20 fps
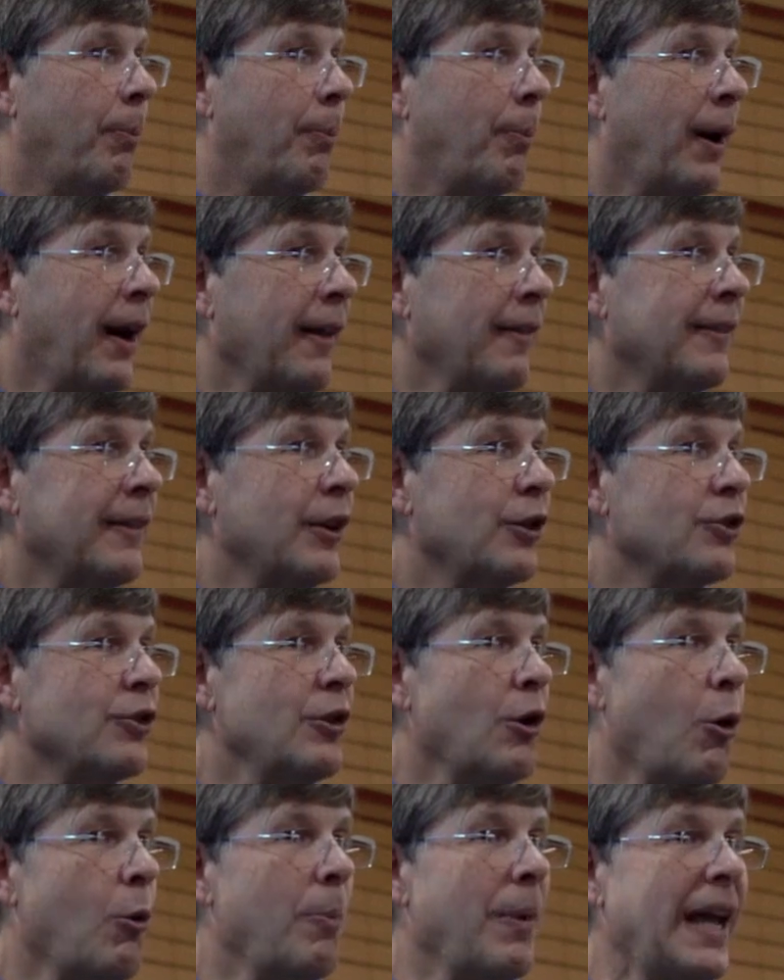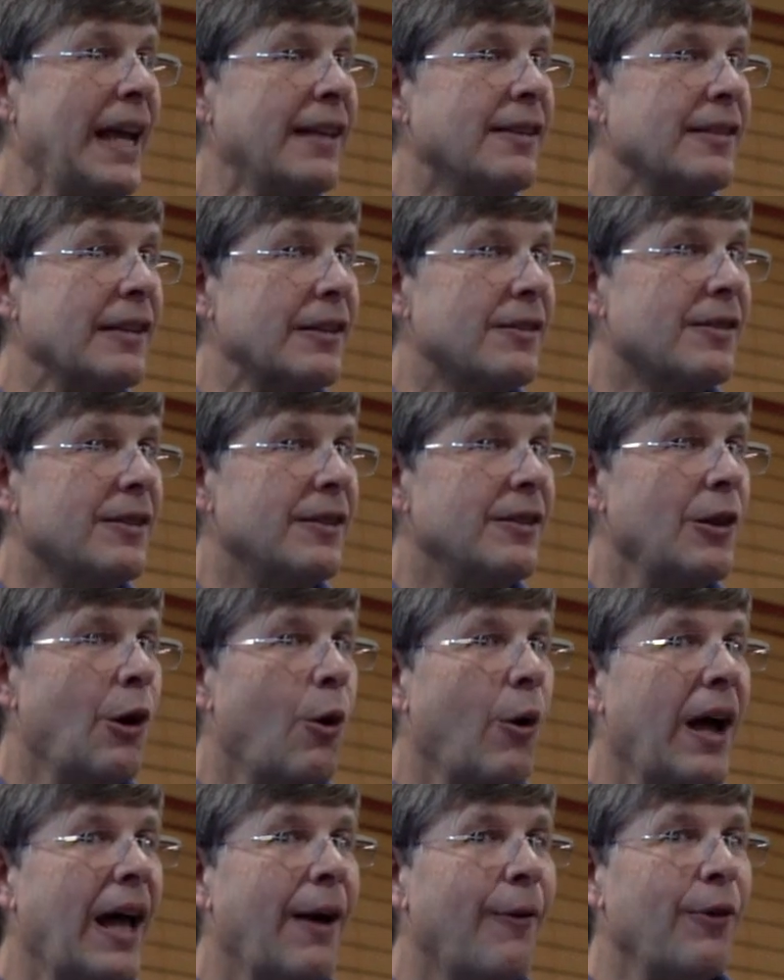But there's no basis,
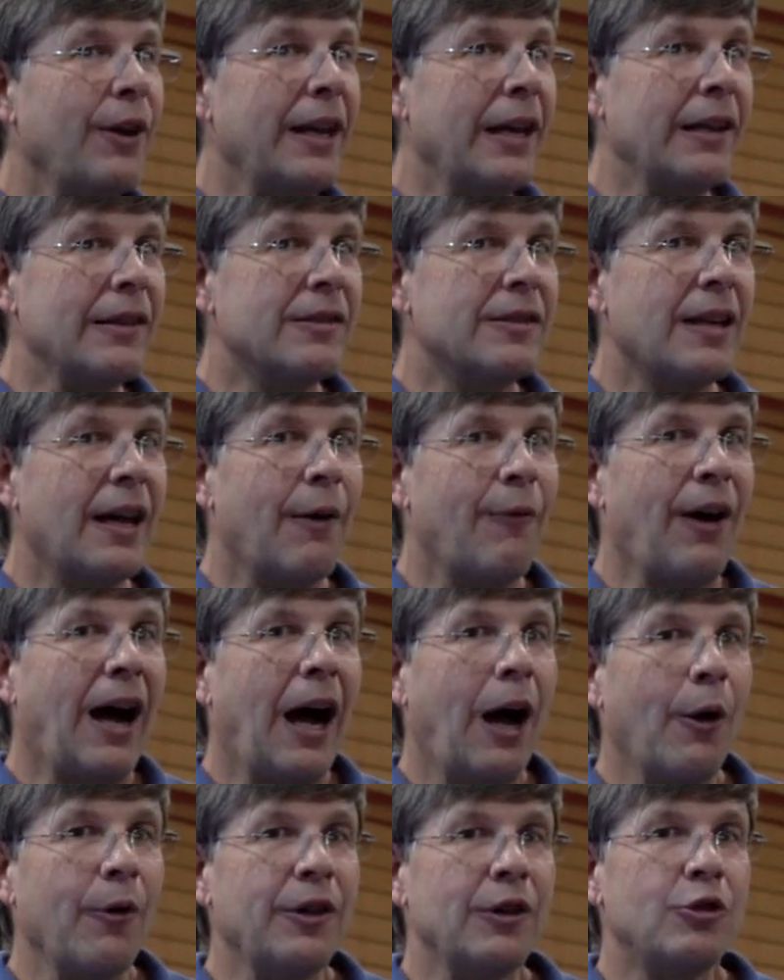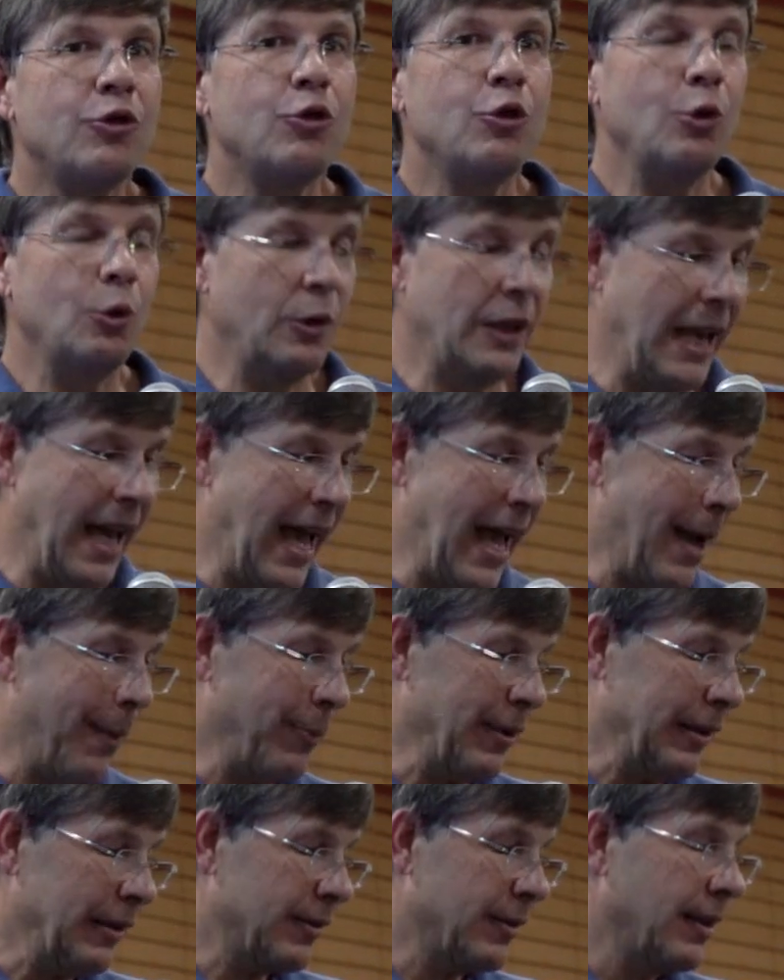no evidence of how this truly
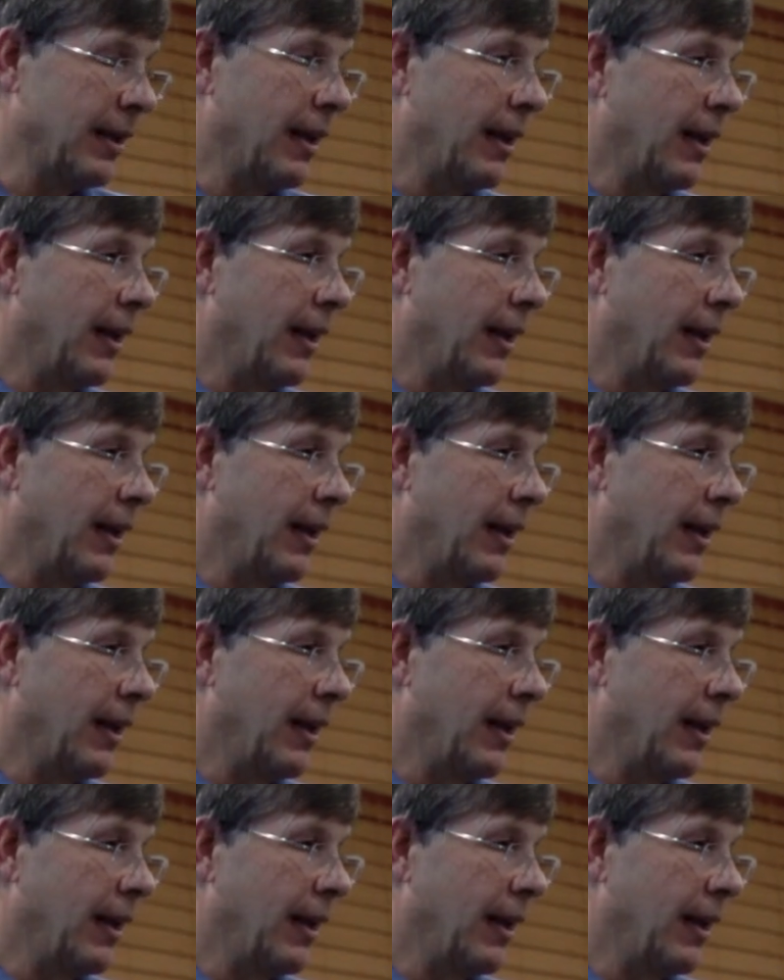happens.